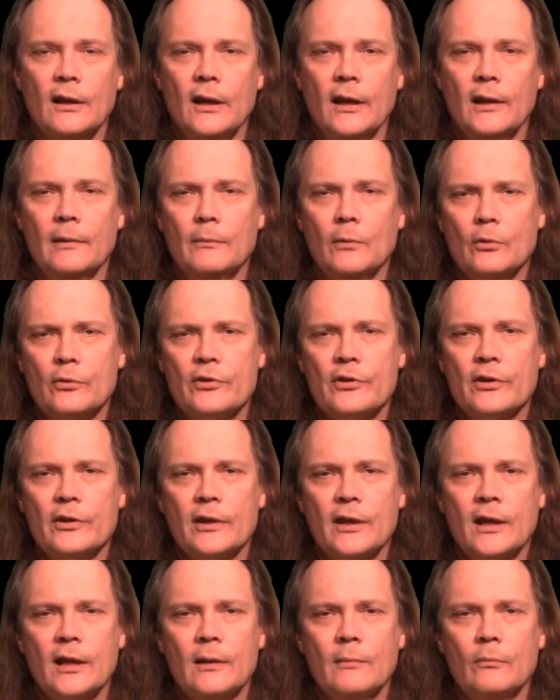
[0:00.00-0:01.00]
and most of the
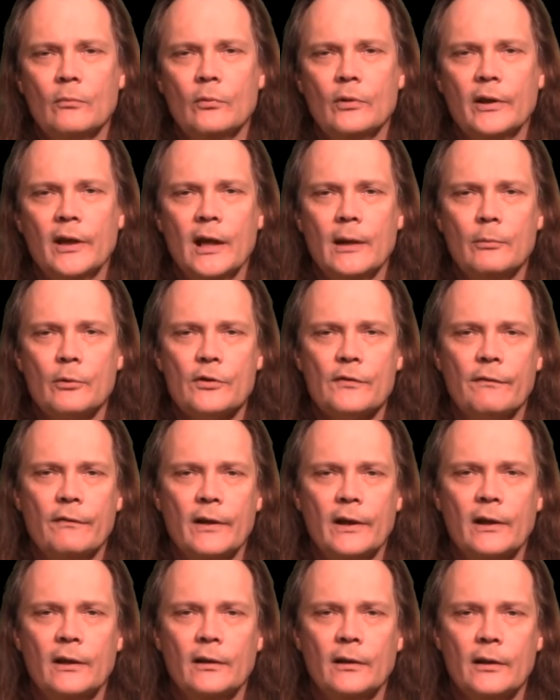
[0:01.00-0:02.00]
time when cables
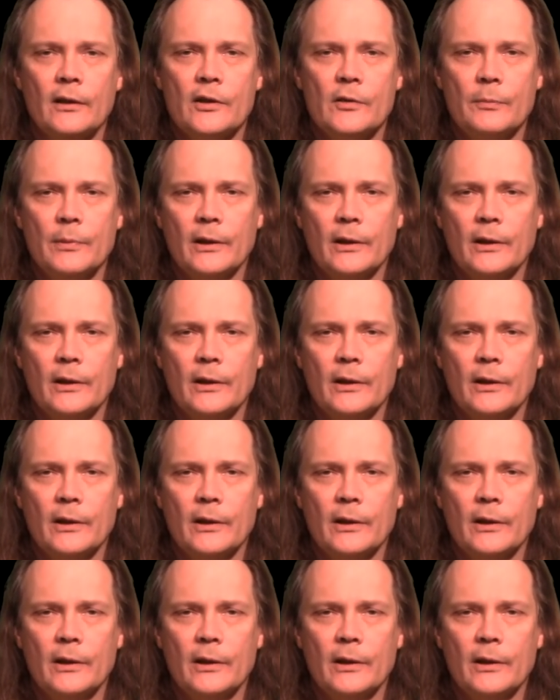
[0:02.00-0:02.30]
fail it's